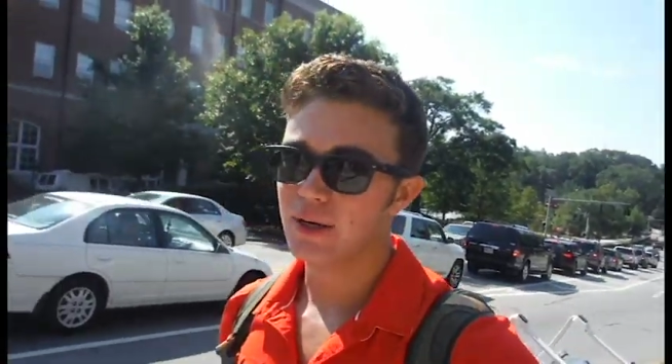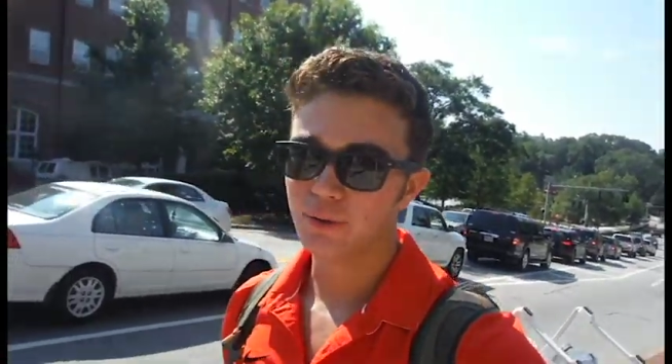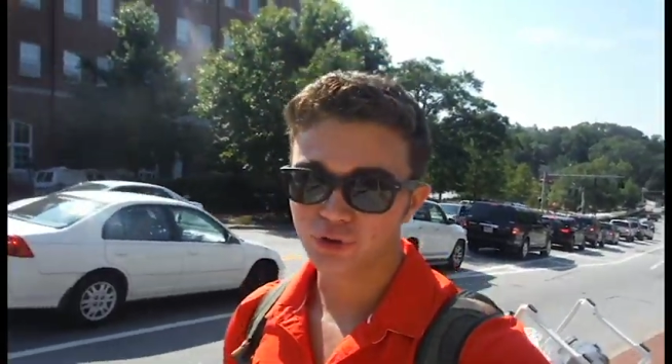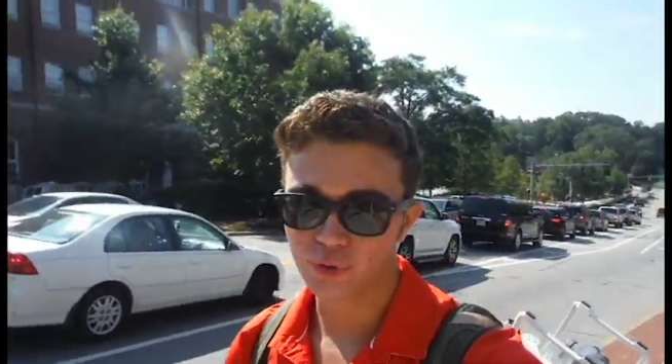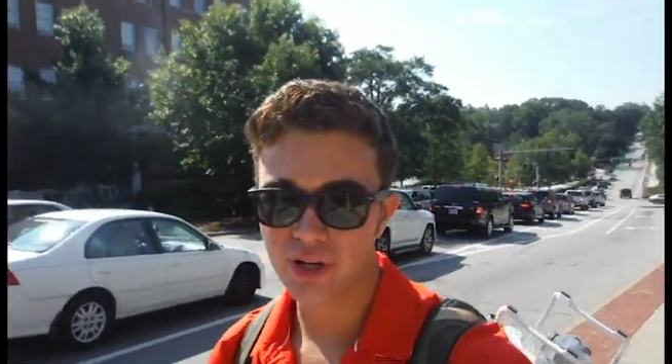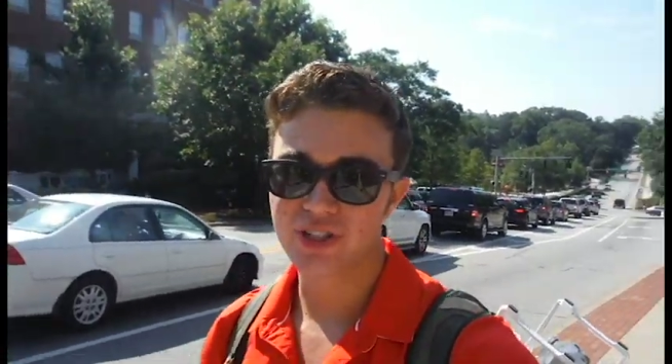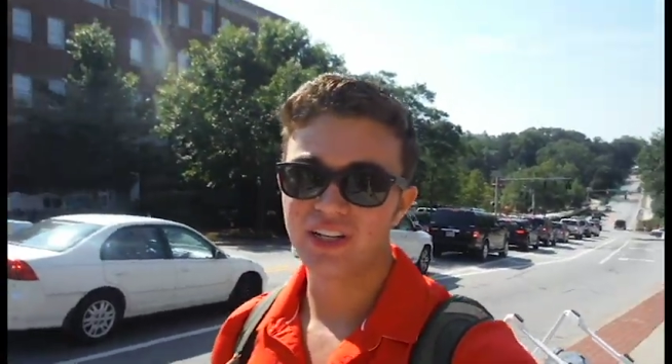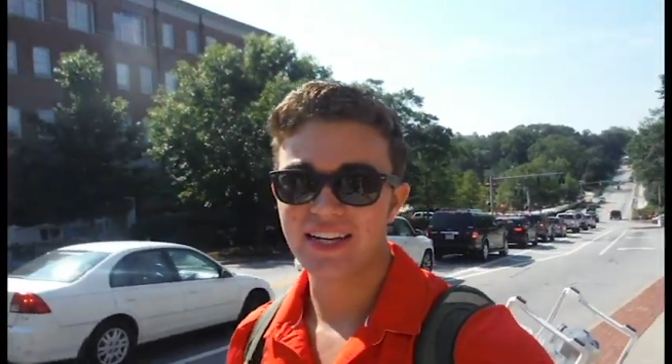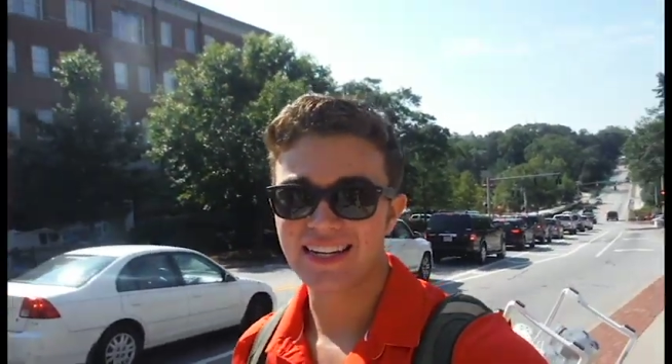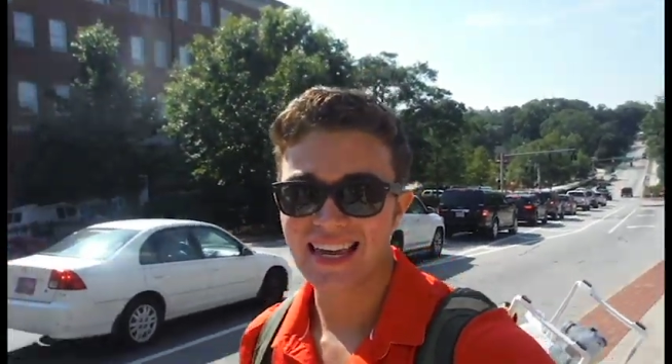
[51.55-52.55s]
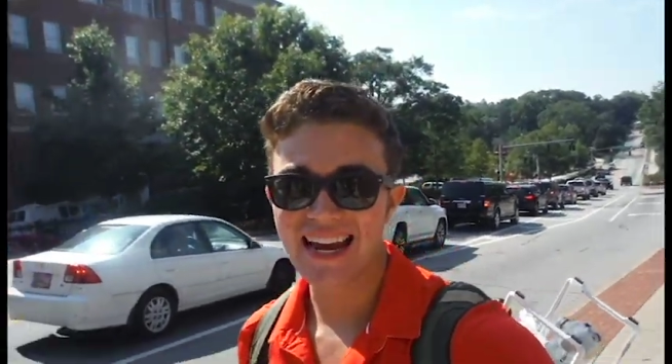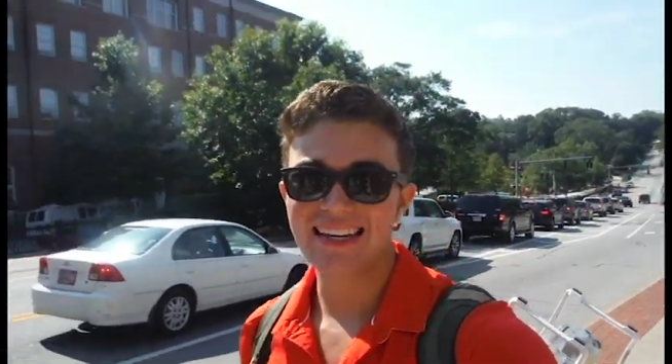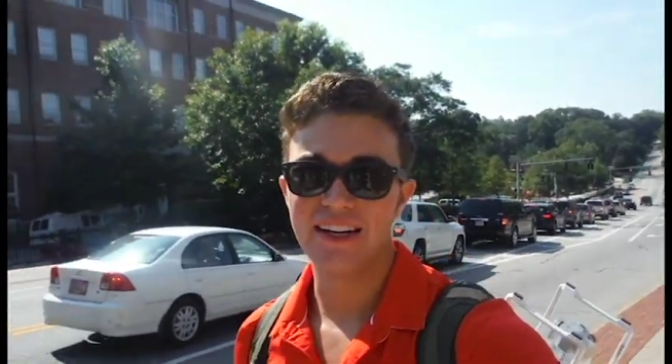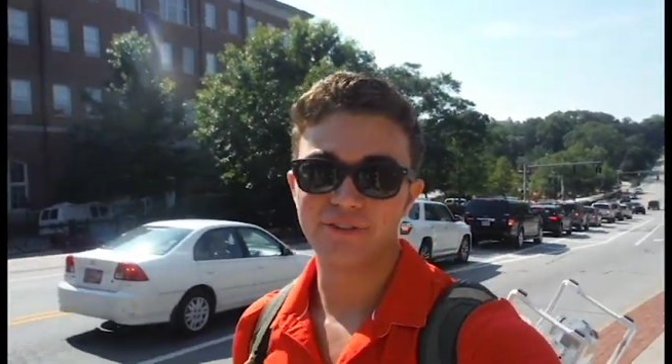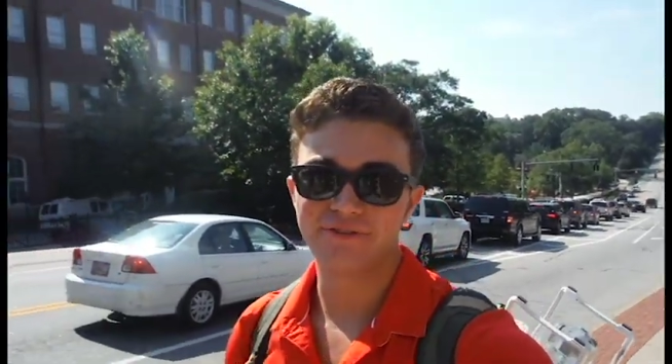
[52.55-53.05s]
It was originally a
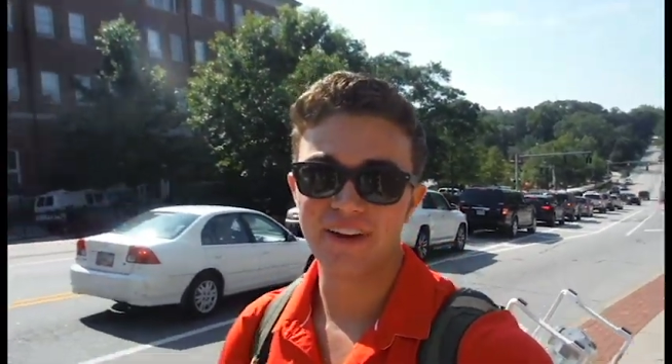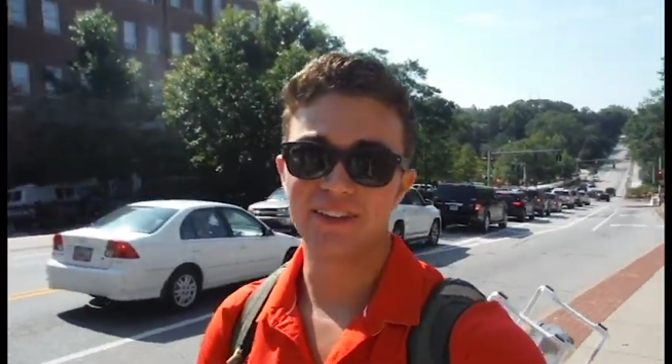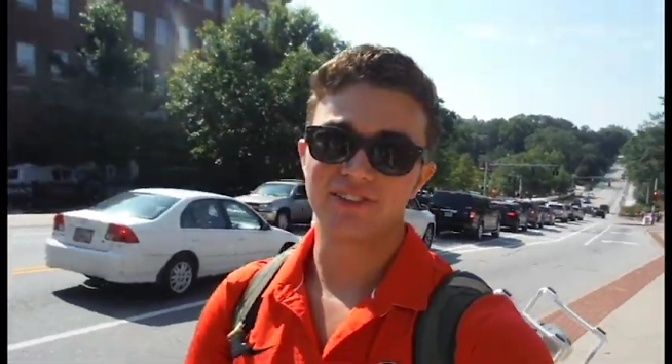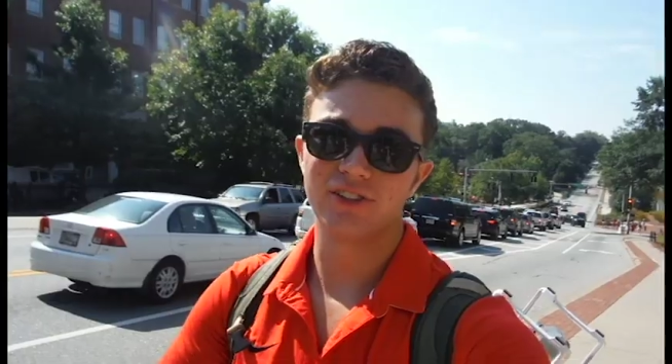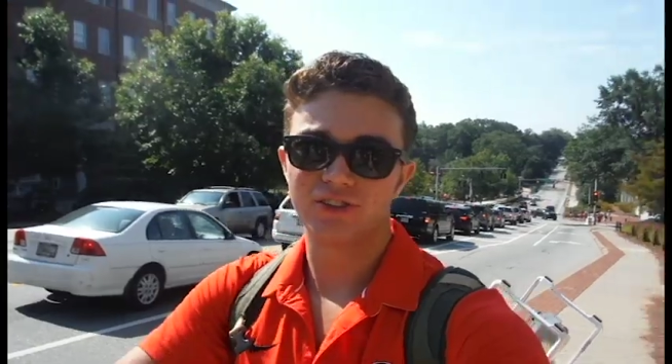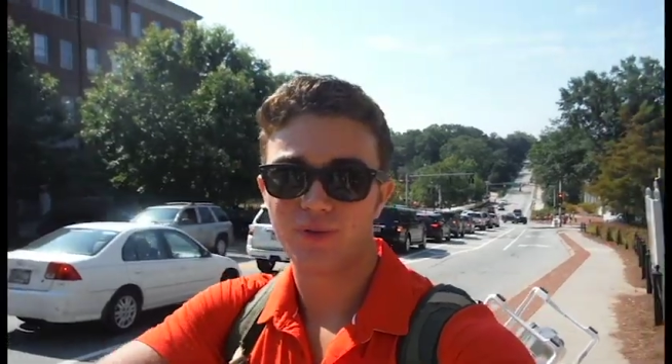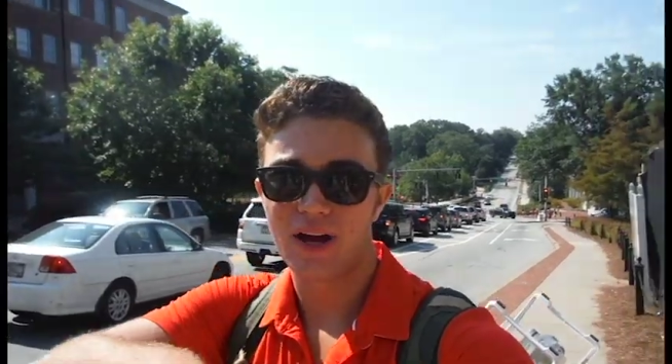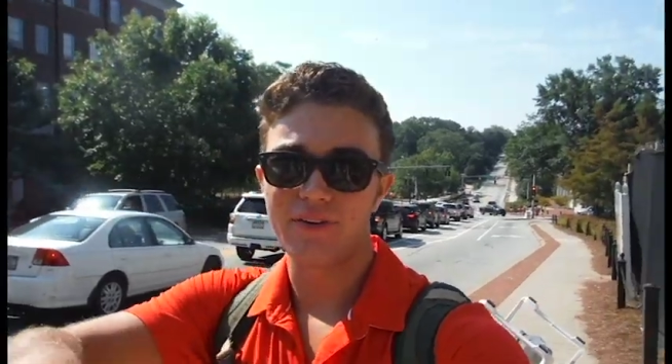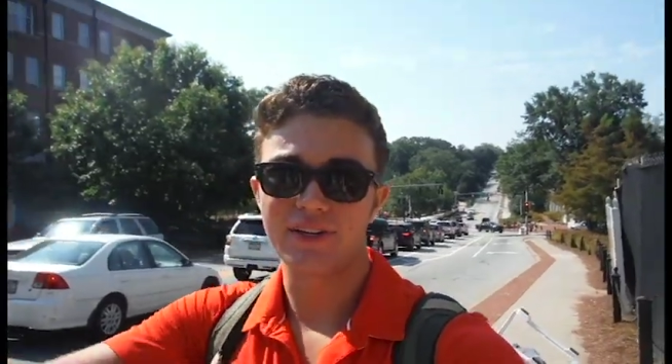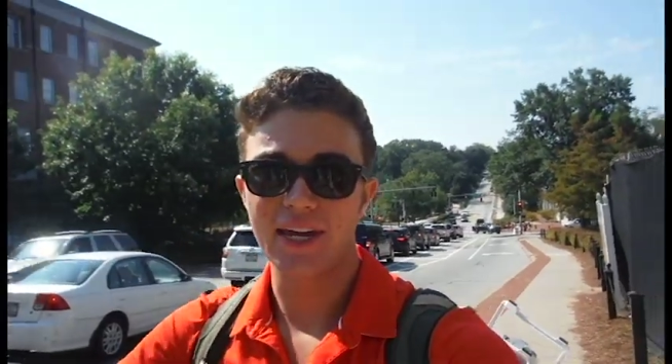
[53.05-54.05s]
gate and a fence that surrounded